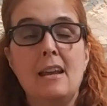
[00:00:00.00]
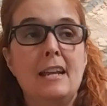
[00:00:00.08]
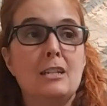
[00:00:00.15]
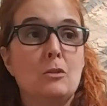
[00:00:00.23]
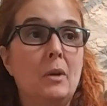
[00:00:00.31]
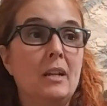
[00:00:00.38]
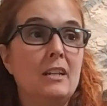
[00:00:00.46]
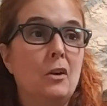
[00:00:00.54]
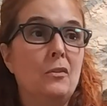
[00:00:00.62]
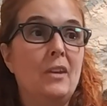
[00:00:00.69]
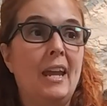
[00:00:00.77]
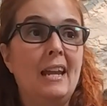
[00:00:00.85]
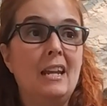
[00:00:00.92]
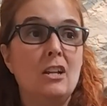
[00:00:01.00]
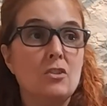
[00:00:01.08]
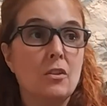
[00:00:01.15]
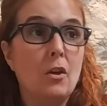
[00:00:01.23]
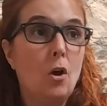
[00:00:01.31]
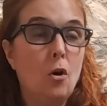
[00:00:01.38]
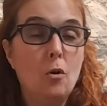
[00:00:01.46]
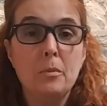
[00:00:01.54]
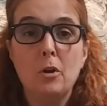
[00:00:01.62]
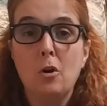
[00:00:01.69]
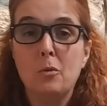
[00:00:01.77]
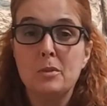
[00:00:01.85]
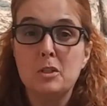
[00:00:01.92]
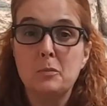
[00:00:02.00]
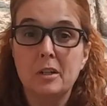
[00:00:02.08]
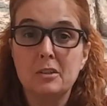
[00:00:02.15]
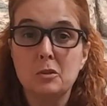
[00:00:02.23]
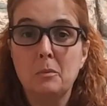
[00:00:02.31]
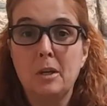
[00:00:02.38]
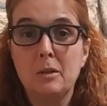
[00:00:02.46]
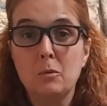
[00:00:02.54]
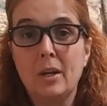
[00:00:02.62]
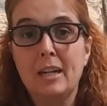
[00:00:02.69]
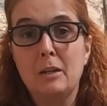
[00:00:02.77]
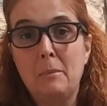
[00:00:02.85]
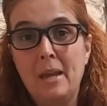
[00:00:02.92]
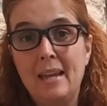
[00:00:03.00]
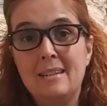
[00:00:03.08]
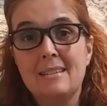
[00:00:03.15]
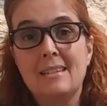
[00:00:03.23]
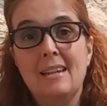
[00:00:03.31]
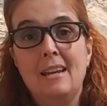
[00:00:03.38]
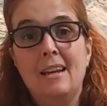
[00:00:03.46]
Depending on the age of the home inspector might recommend